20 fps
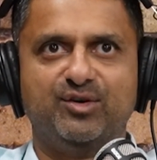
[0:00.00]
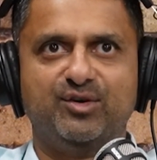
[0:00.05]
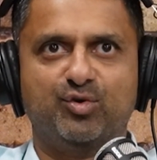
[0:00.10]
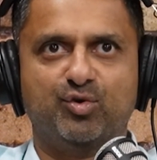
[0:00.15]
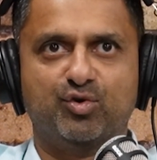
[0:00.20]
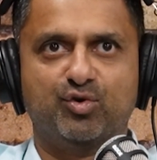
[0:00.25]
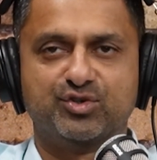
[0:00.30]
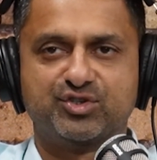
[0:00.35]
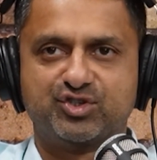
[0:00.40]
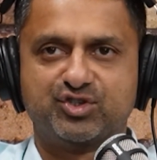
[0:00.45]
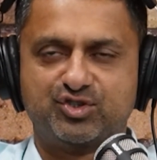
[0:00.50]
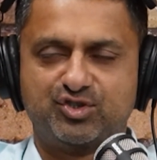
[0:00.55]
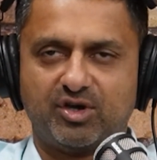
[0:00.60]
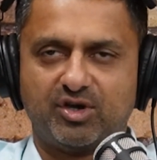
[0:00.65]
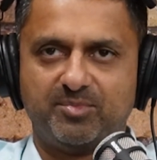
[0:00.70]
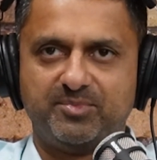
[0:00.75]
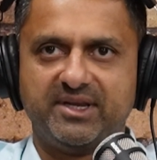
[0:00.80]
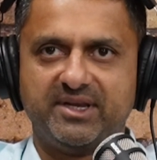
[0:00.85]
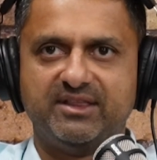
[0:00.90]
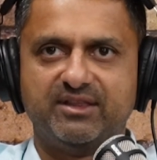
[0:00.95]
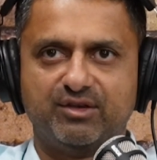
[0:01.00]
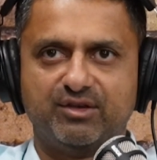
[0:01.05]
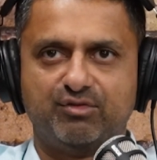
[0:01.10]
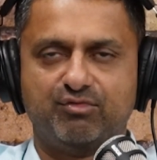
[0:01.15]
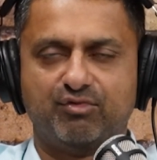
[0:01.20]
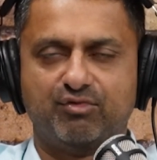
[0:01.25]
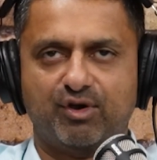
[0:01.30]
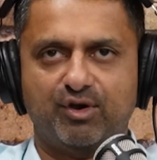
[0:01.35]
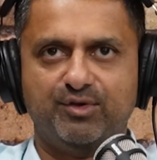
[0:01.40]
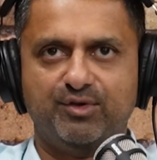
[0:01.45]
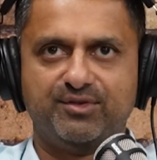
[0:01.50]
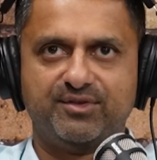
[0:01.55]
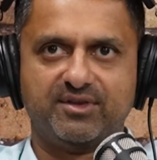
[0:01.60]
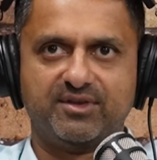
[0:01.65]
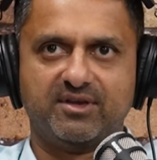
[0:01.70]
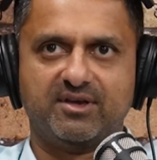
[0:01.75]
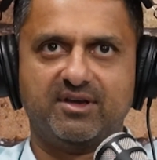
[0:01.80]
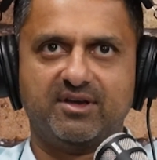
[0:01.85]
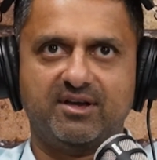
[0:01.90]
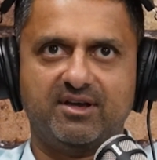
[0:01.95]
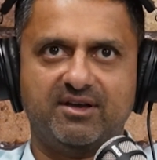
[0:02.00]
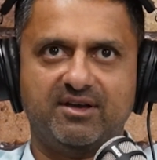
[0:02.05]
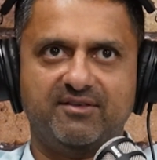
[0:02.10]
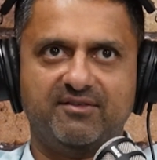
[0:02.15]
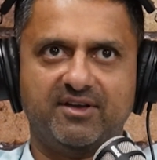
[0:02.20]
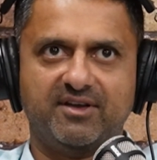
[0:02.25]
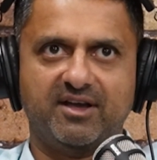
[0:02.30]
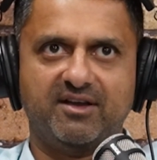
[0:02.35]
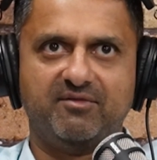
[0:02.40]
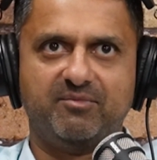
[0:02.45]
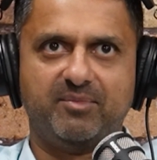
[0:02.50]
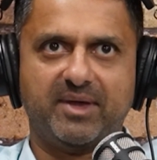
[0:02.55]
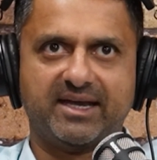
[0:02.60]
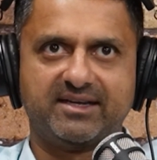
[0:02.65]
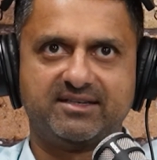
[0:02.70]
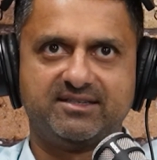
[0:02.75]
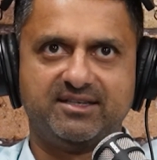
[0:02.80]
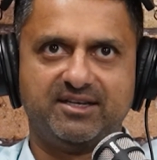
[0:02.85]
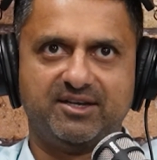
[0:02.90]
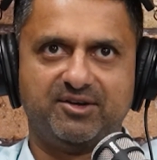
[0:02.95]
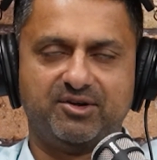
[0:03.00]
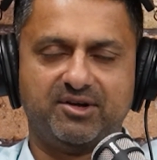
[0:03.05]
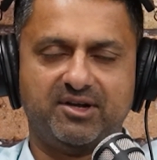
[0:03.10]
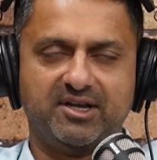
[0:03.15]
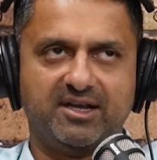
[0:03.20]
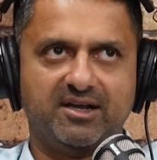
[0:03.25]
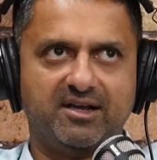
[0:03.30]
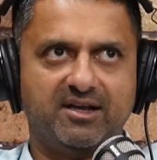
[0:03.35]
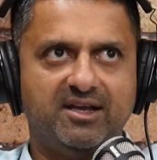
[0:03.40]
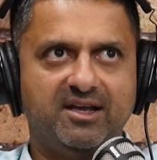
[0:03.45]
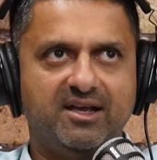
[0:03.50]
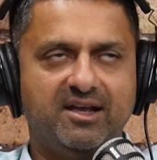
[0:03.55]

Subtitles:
or stopping the growth of bacteria.